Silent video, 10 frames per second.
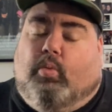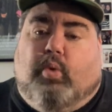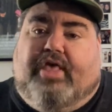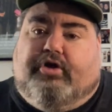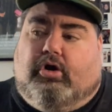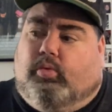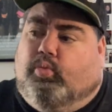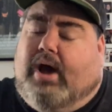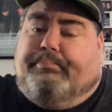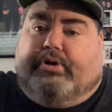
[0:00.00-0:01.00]
Whether
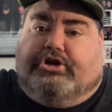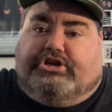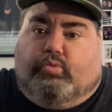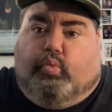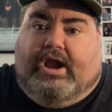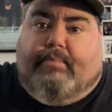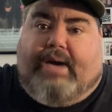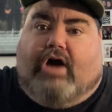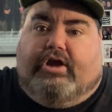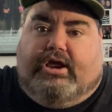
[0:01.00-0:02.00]
one person went
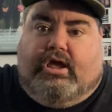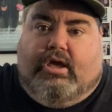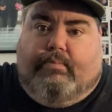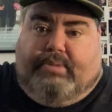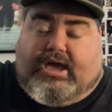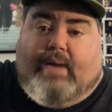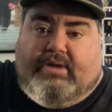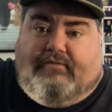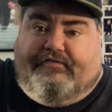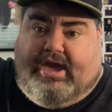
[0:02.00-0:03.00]
about it
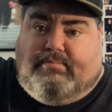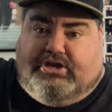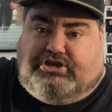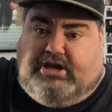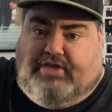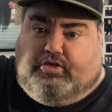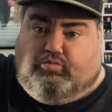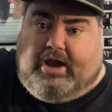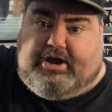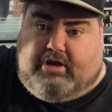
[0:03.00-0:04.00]
becoming famous in the
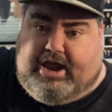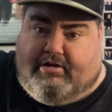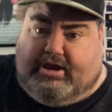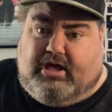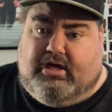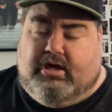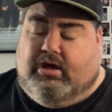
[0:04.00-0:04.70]
Raider area